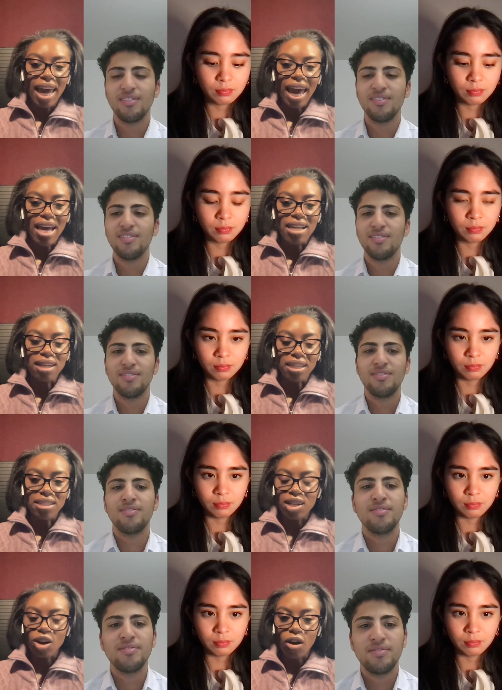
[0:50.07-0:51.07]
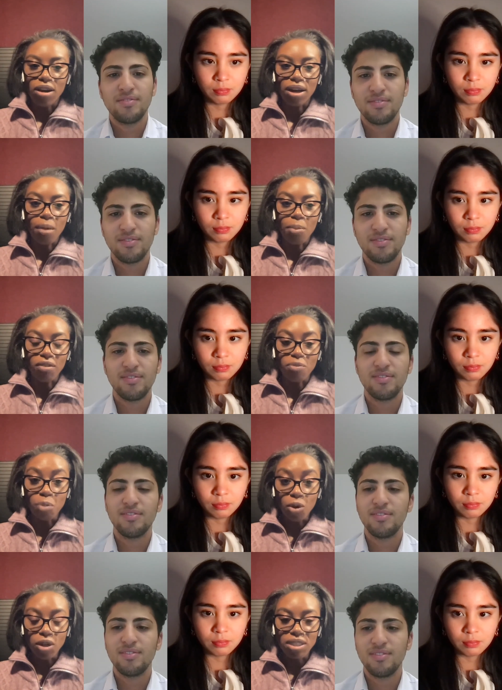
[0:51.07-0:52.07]
Speaker 1: And I sit on a couple of
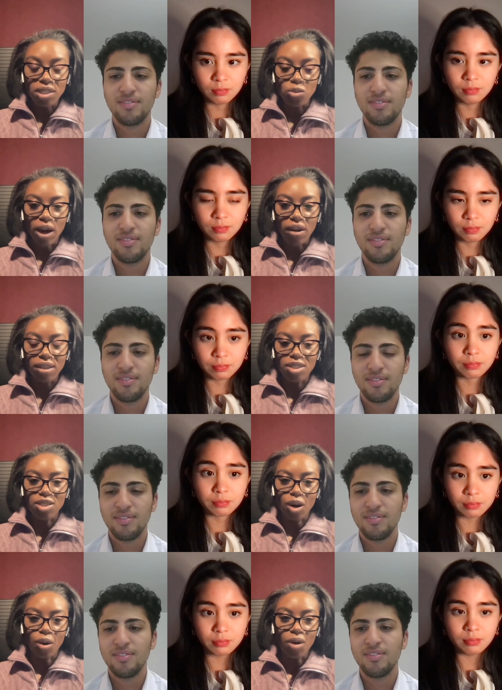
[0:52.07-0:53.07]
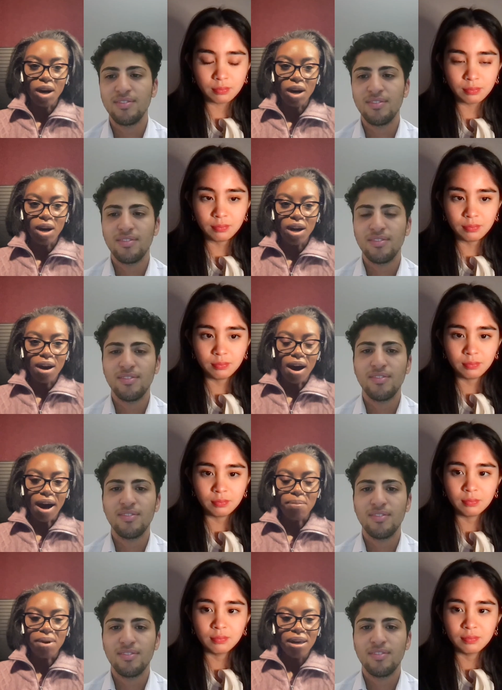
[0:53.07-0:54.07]
boards as well. And so
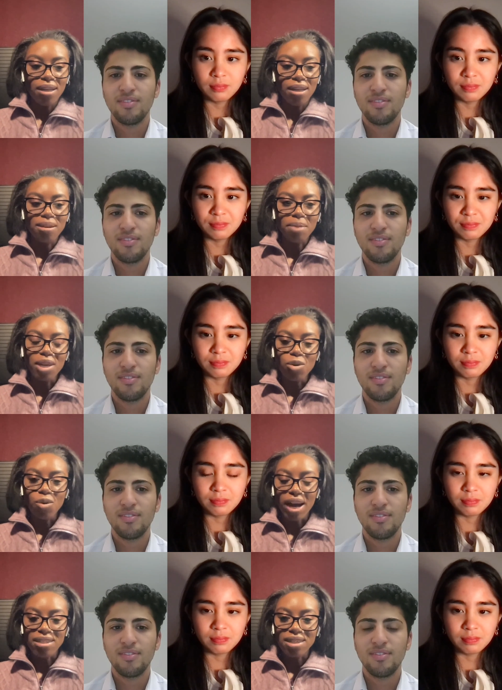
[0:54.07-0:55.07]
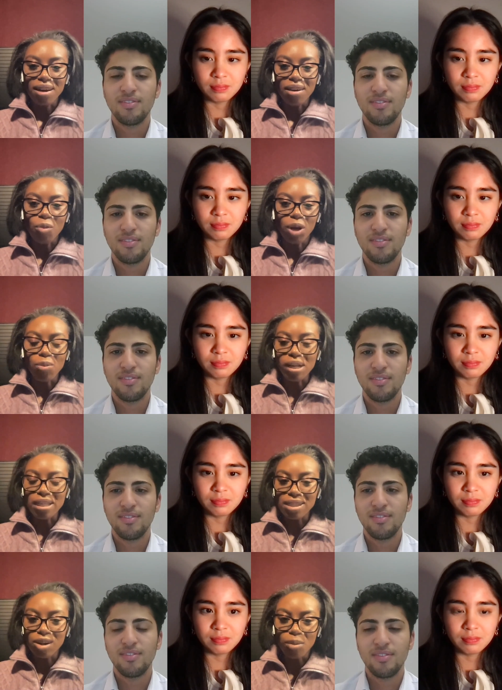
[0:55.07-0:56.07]
I'm somebody who has what you would consider